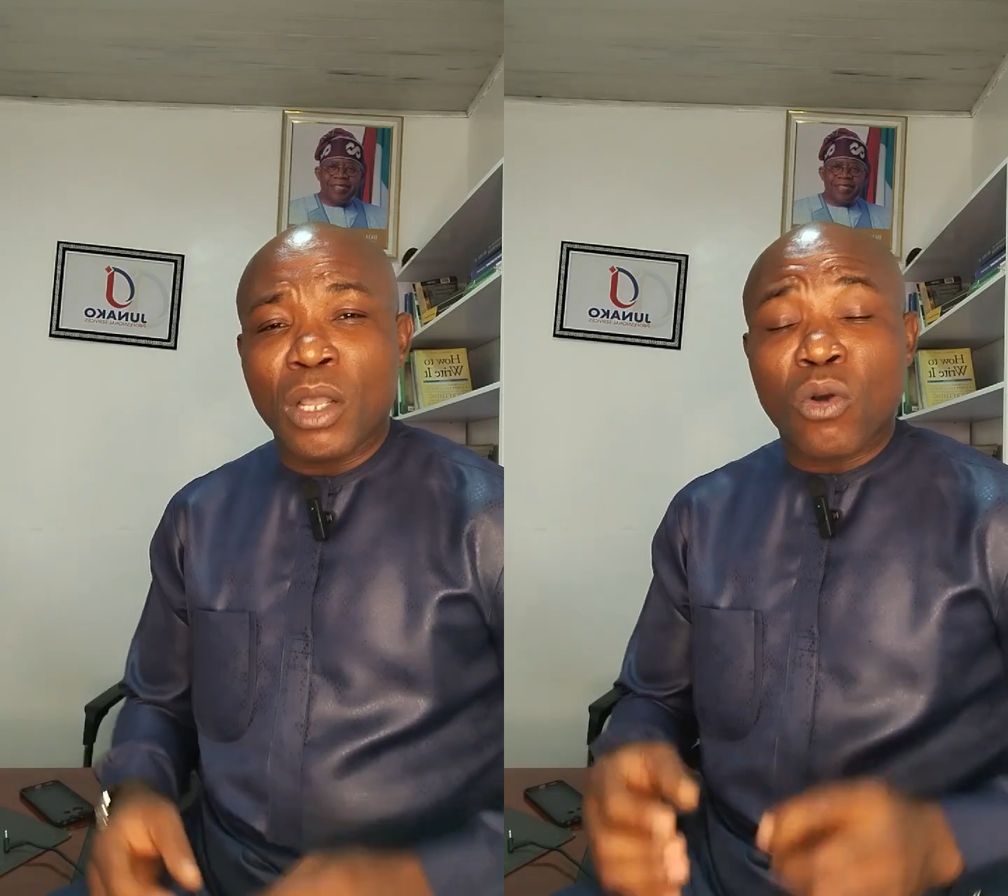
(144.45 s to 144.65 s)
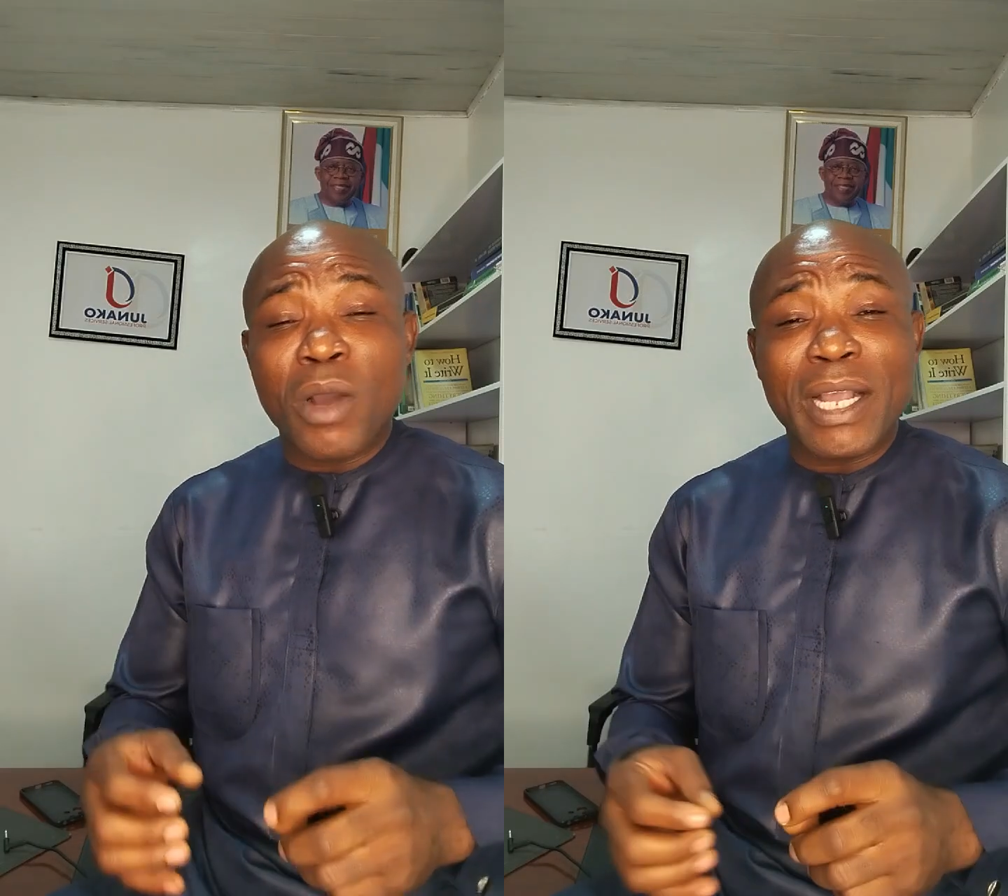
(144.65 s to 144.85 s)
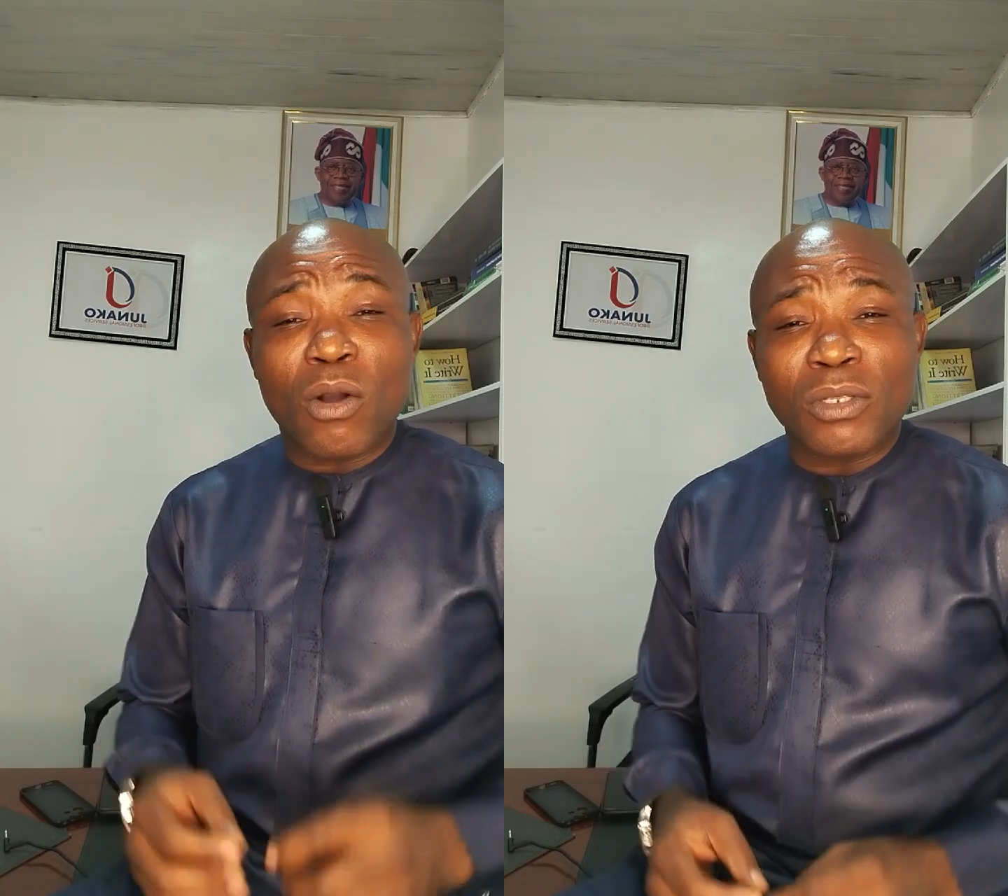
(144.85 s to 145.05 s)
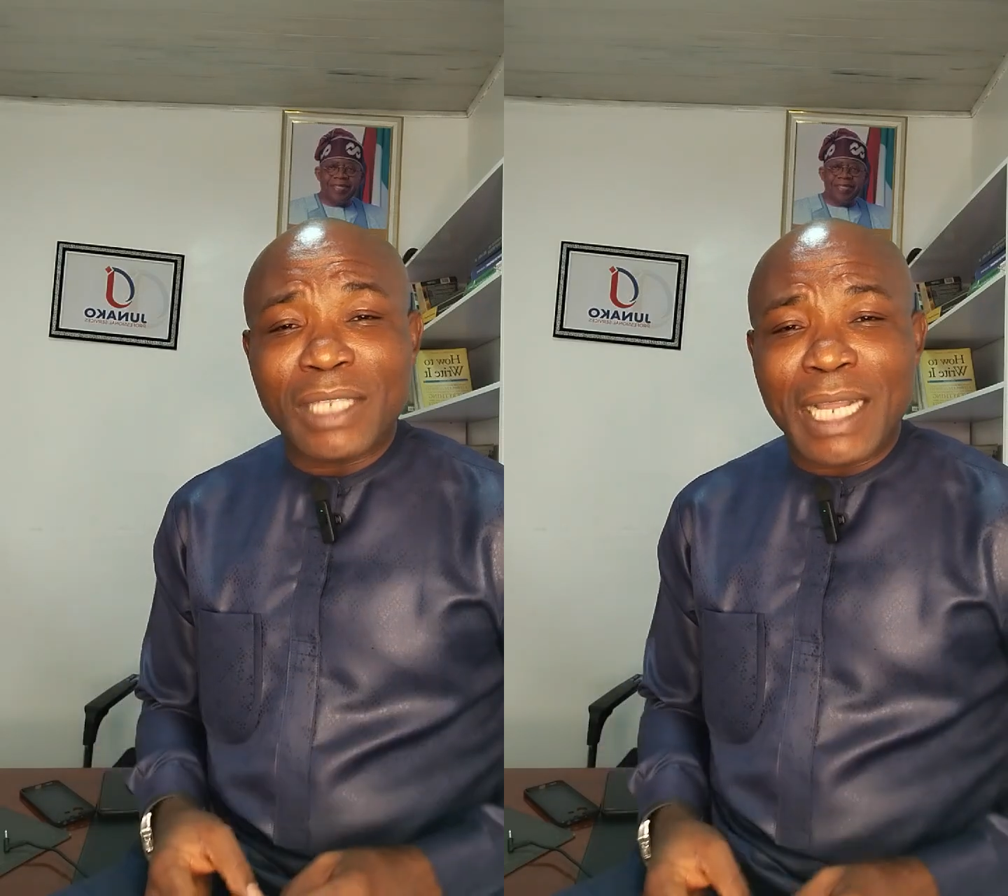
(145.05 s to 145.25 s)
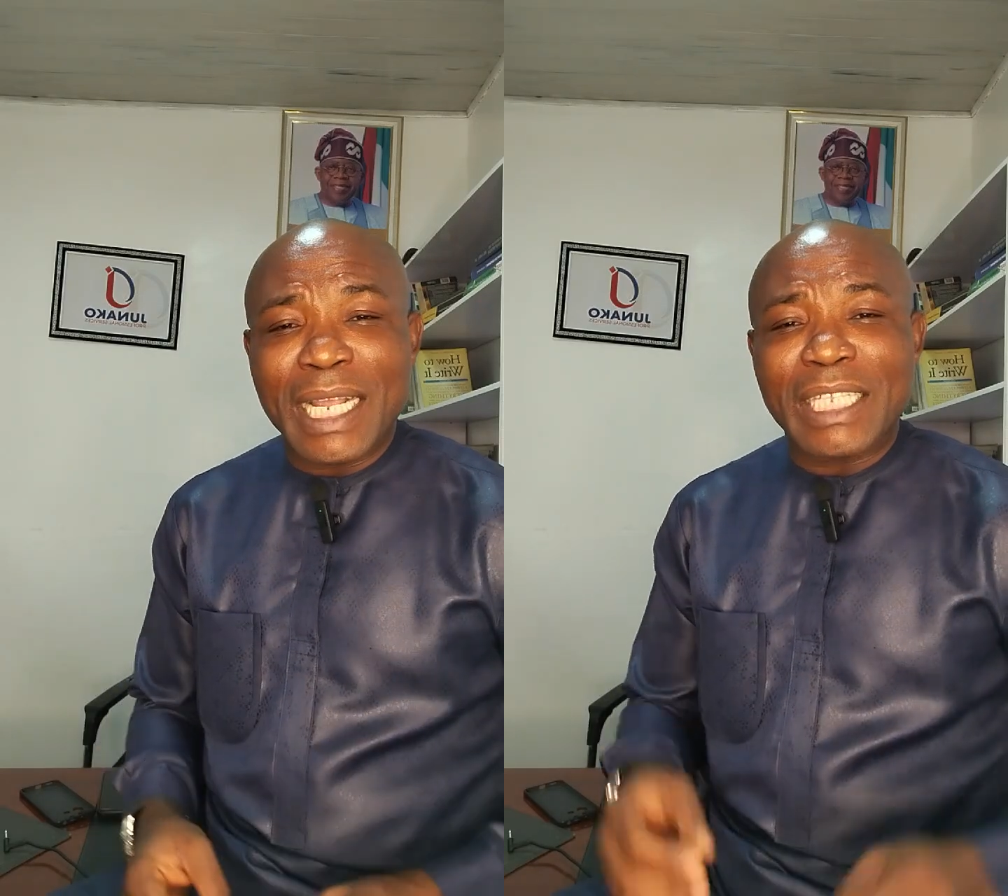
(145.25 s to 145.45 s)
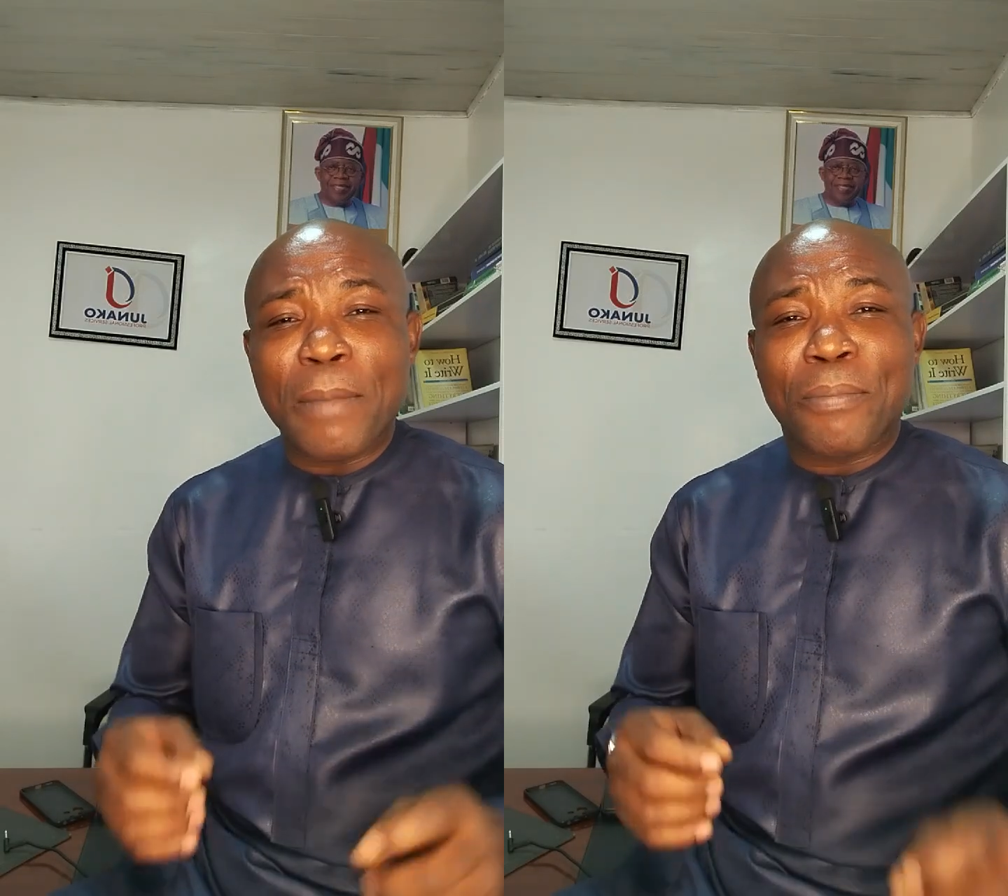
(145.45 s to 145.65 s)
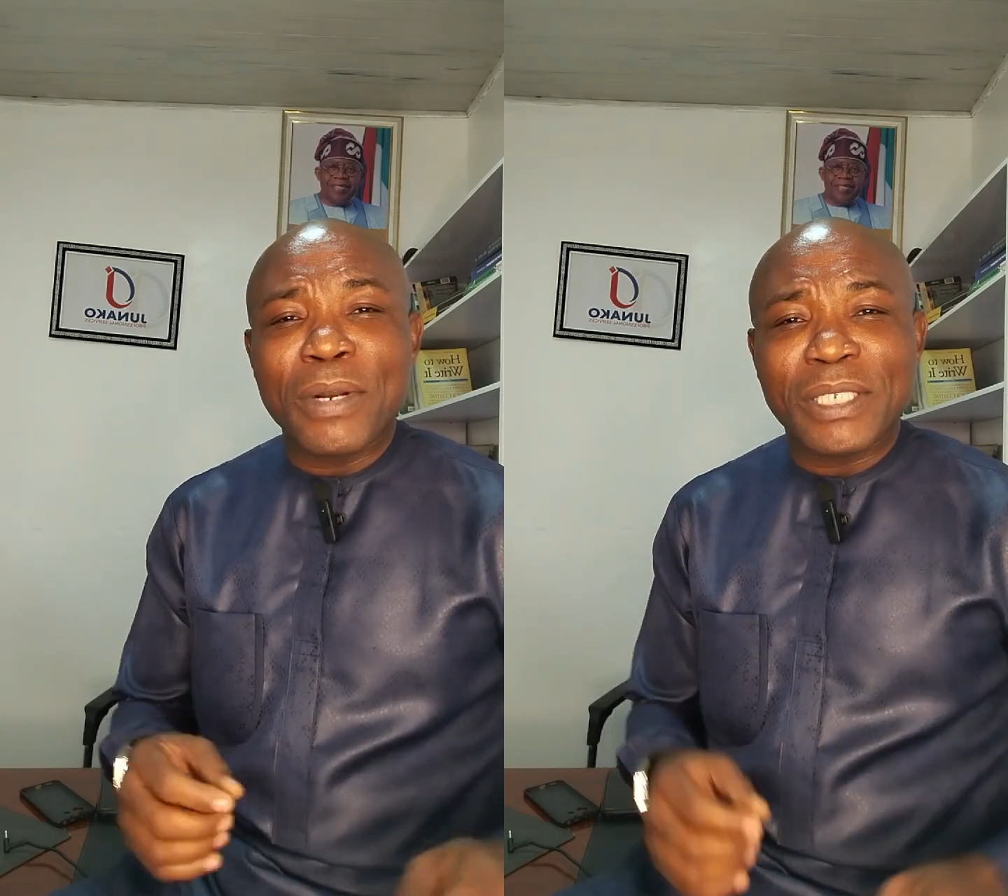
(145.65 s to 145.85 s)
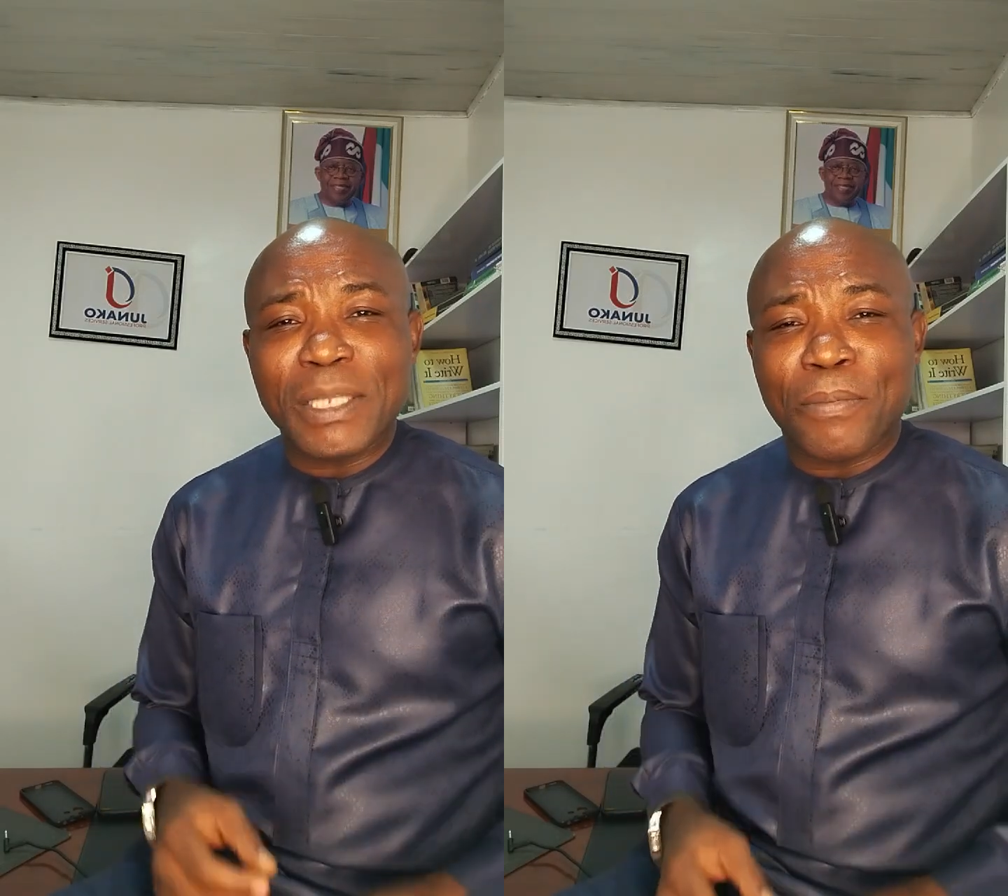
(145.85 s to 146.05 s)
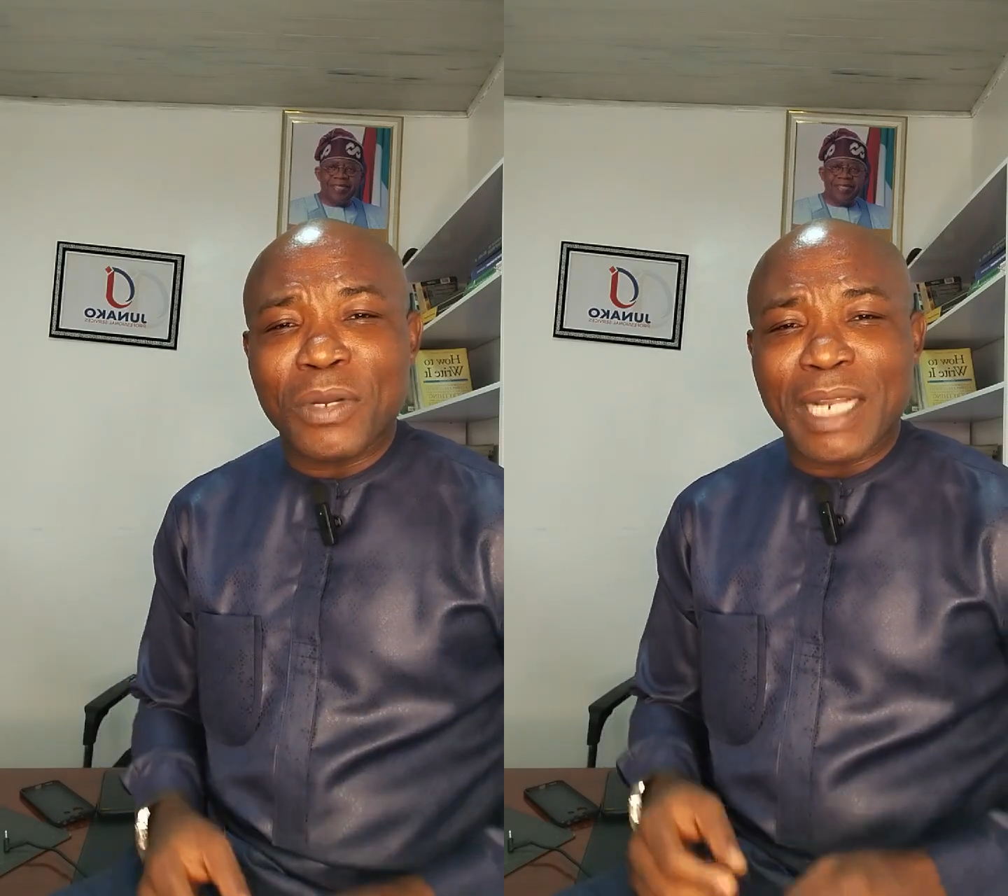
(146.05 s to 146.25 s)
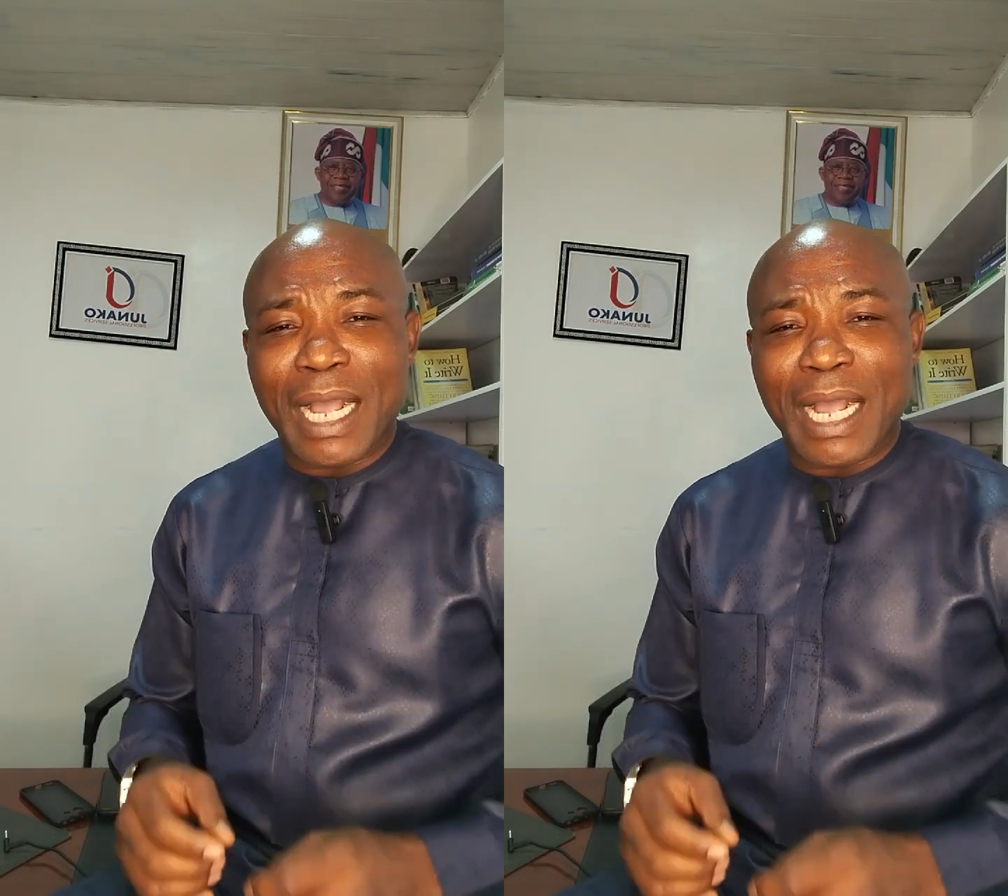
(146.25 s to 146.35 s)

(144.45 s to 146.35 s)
accounting that states that